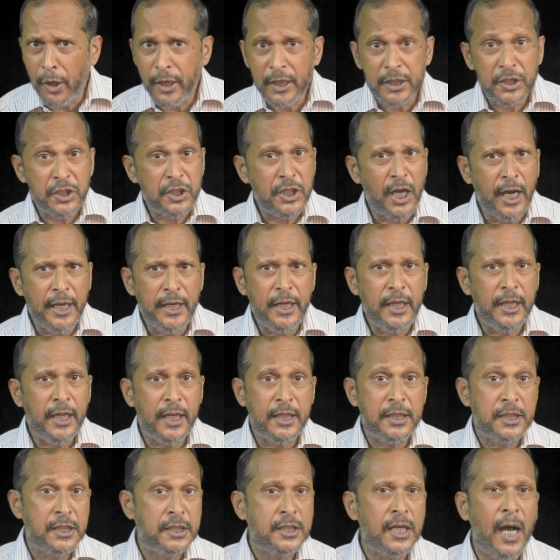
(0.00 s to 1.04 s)
a shining
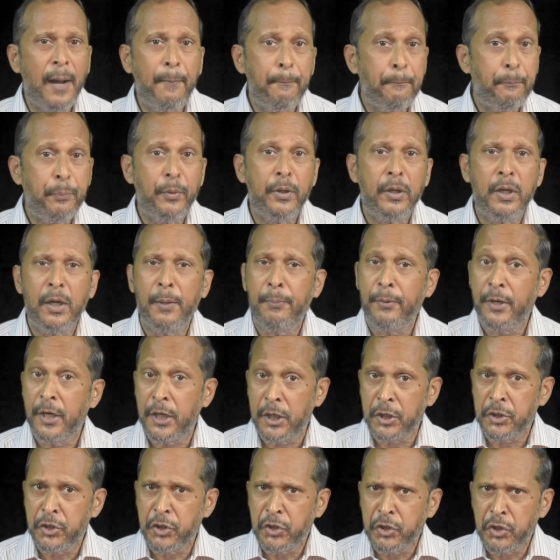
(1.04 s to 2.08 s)
example of a
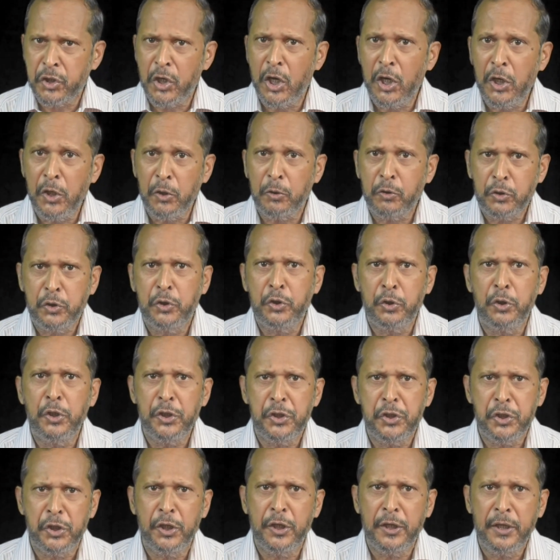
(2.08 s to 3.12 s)
resolute
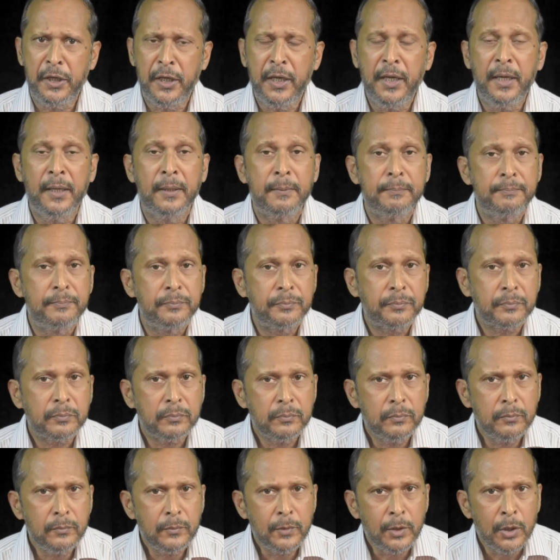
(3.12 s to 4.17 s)
judiciary
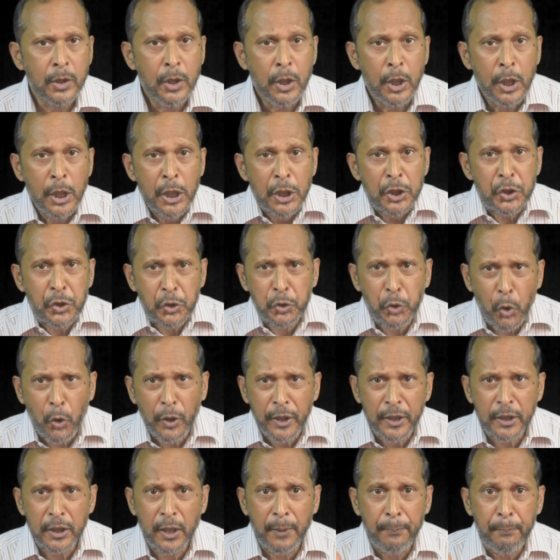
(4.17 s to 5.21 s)

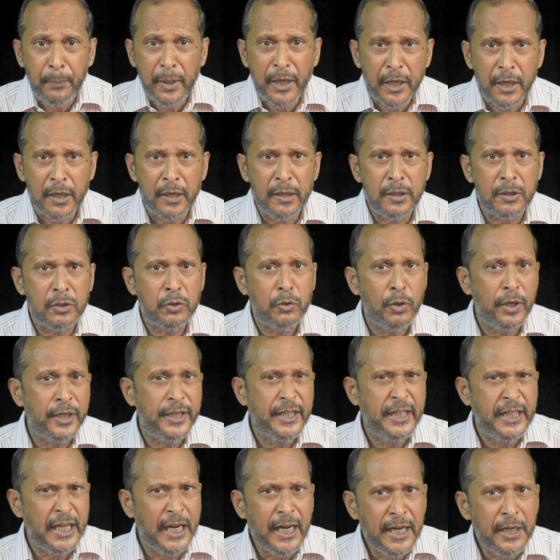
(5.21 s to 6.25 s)
showing the mirror to a
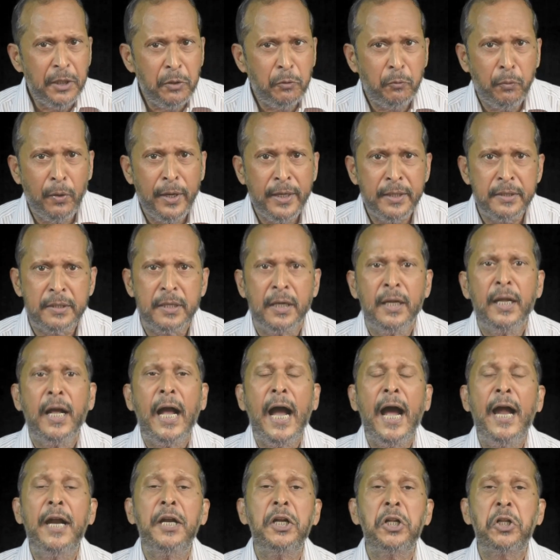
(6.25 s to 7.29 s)
delinquent
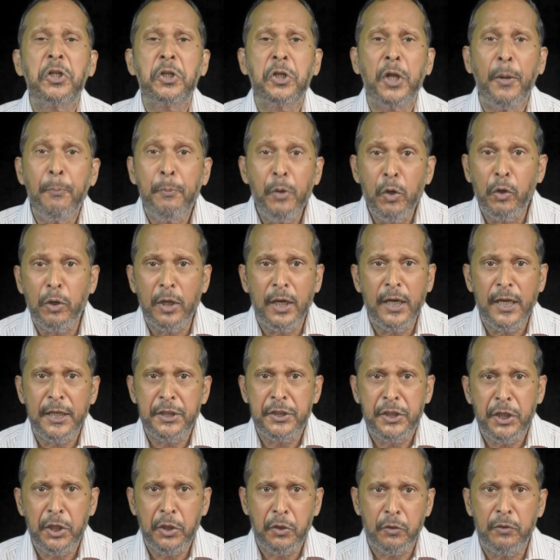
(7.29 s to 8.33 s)
and communal
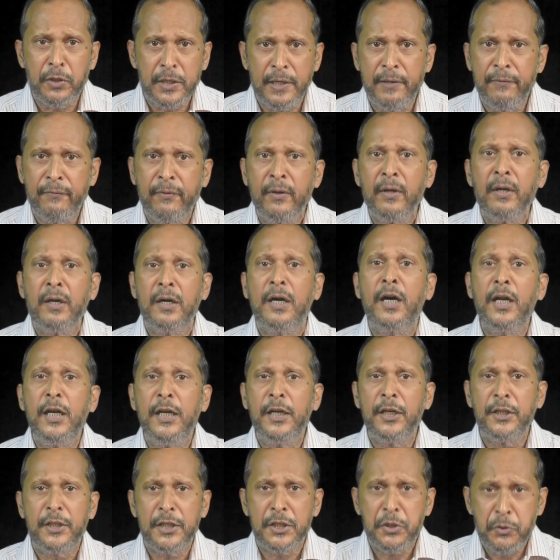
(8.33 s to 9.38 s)
executive
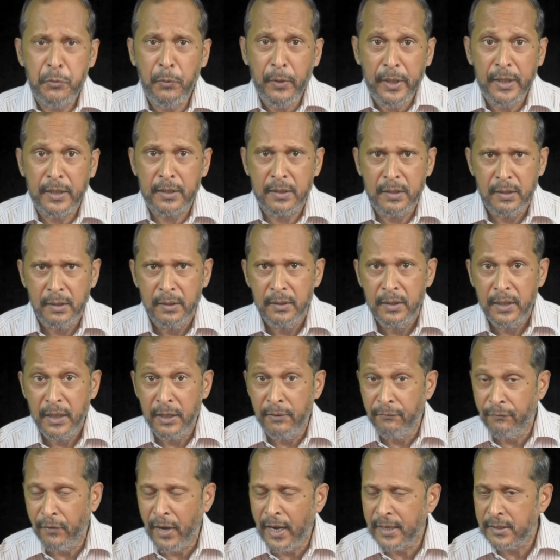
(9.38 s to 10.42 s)
earlier this week.
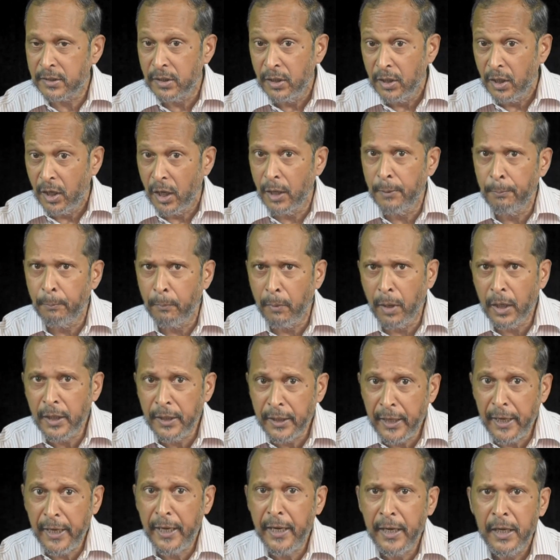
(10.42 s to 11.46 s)
In fact, on
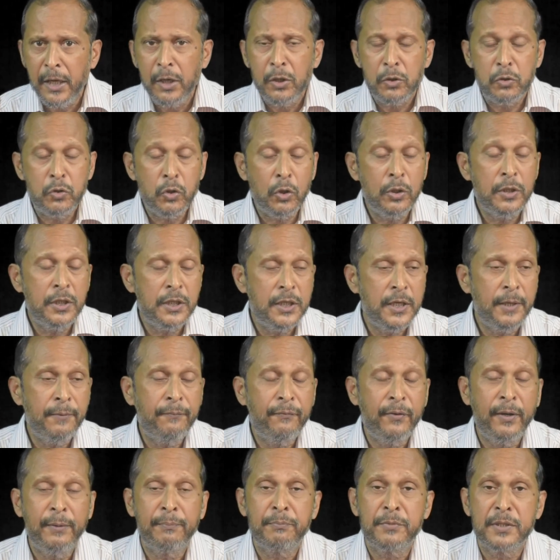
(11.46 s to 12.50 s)
Monday,
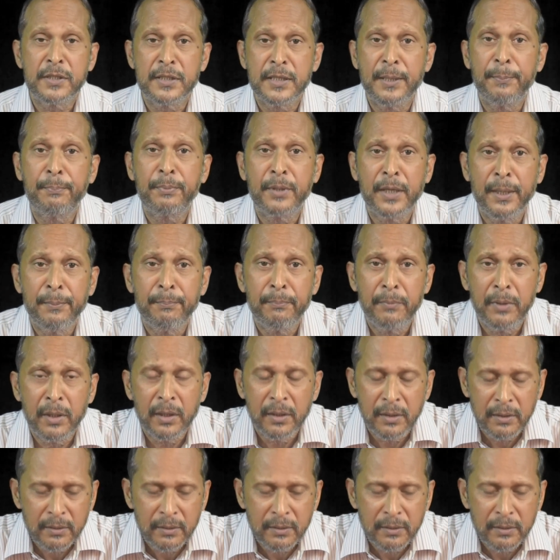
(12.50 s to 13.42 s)
25th September.